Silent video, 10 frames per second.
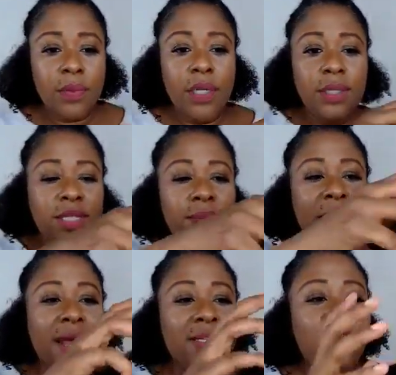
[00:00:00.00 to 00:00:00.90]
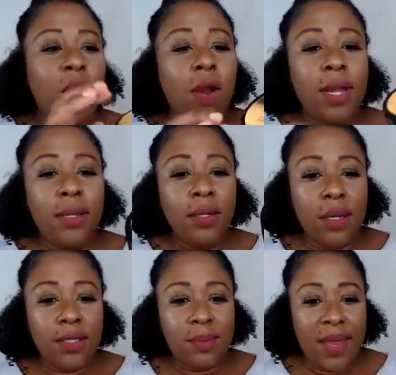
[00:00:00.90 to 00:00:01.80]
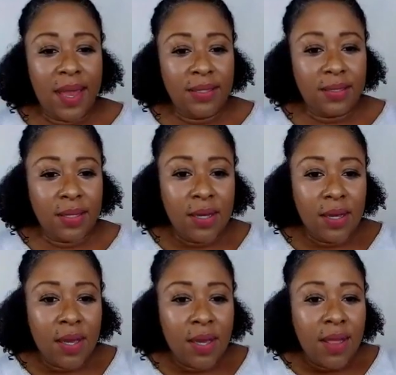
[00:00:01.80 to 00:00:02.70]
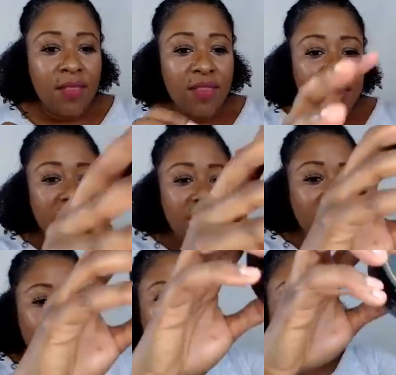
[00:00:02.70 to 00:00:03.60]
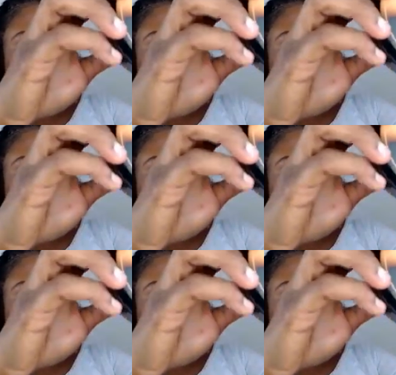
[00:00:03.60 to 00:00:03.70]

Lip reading: this mask, Argon Deluxe mask. These are